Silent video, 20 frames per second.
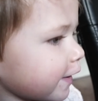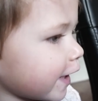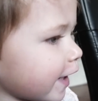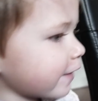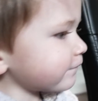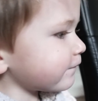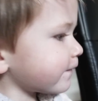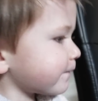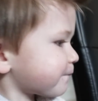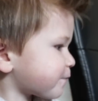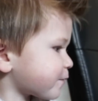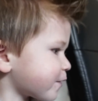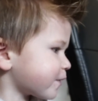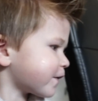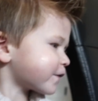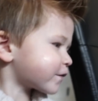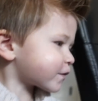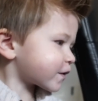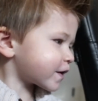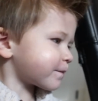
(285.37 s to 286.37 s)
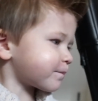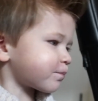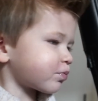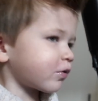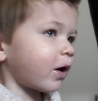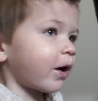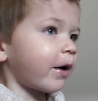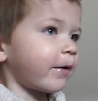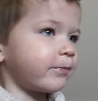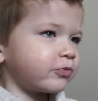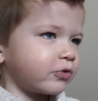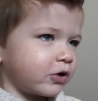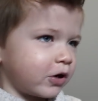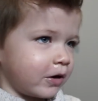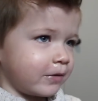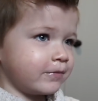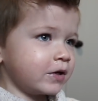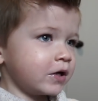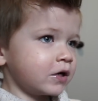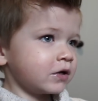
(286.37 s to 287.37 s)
I have a pretty problem.